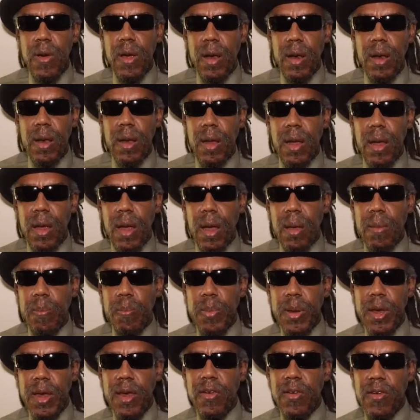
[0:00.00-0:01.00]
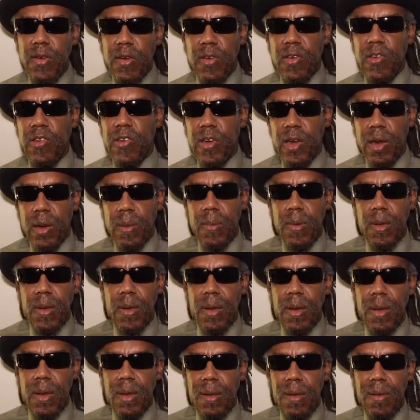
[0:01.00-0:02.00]
what? A piece of chip.
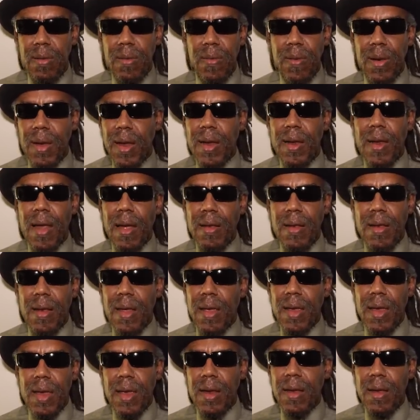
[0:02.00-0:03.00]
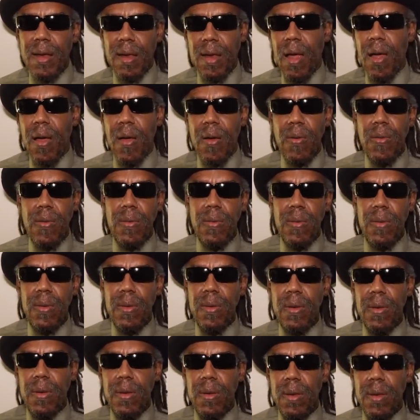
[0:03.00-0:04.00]
So it ain't like they get along.
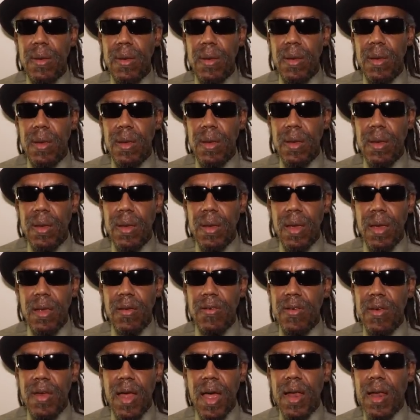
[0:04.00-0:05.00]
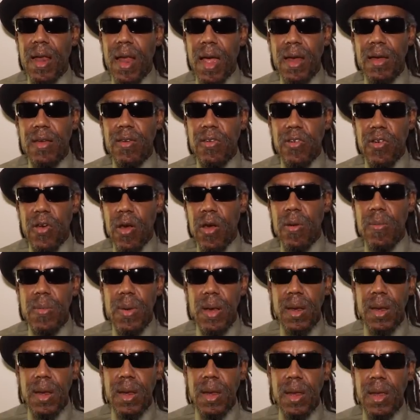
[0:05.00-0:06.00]
It's not like
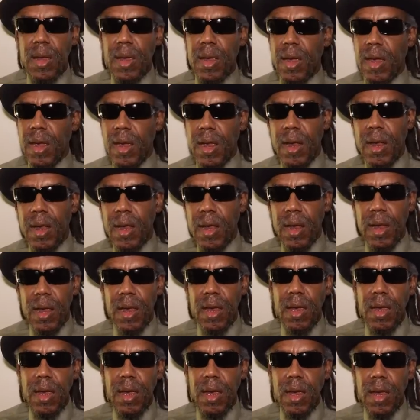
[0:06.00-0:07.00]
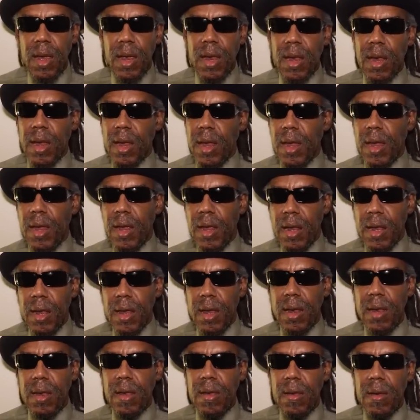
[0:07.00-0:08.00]
Germany, Italy, and
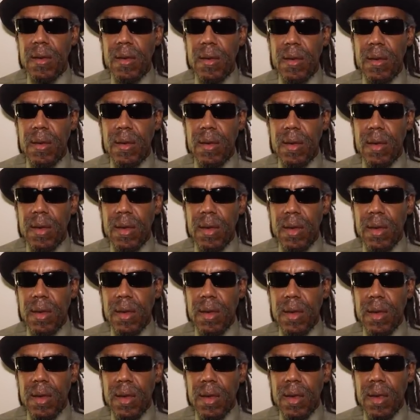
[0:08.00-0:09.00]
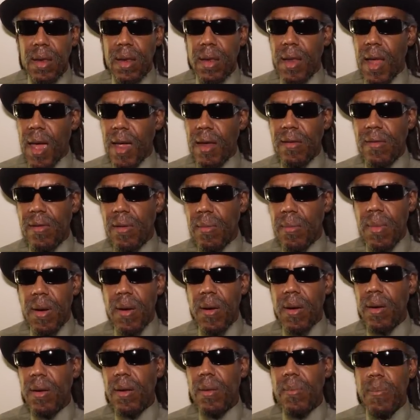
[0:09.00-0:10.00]
England likes
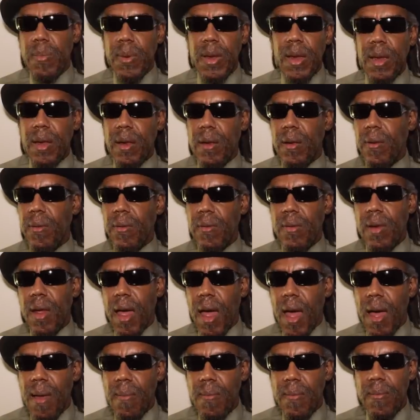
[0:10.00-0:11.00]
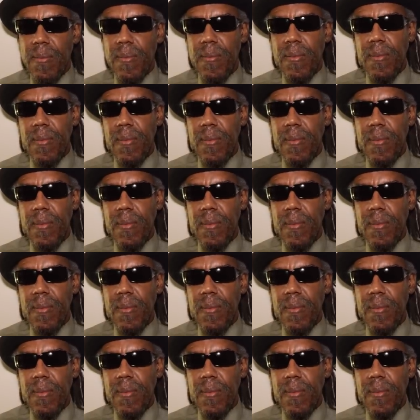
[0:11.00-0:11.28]
America being on top